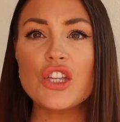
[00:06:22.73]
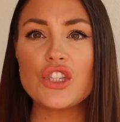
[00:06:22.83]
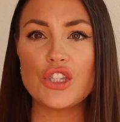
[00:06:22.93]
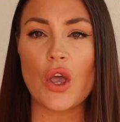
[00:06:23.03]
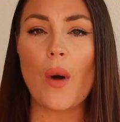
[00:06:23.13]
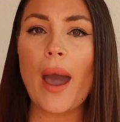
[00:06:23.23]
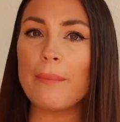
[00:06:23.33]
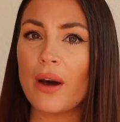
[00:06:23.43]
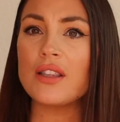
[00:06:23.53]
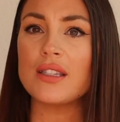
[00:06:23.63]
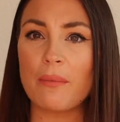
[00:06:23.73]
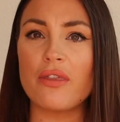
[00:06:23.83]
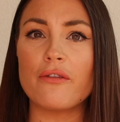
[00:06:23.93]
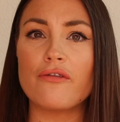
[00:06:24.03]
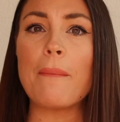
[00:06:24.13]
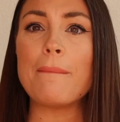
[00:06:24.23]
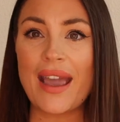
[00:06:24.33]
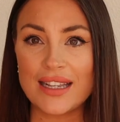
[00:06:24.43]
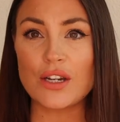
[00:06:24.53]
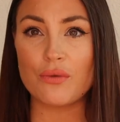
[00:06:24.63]
So I bought something from
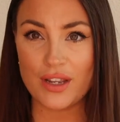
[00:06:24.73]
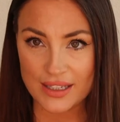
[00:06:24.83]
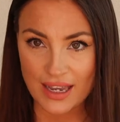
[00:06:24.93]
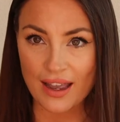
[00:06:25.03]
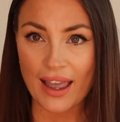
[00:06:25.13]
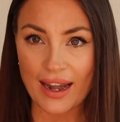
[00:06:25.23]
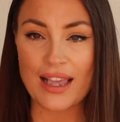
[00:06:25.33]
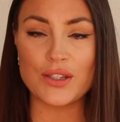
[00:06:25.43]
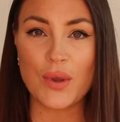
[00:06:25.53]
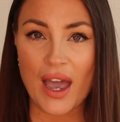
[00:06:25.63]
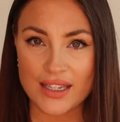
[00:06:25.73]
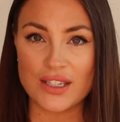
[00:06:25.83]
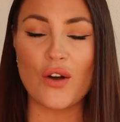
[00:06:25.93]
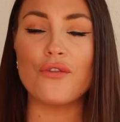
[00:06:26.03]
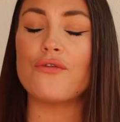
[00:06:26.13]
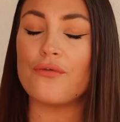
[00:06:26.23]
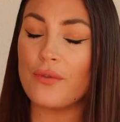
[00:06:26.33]
My Teresa, and as you guys know,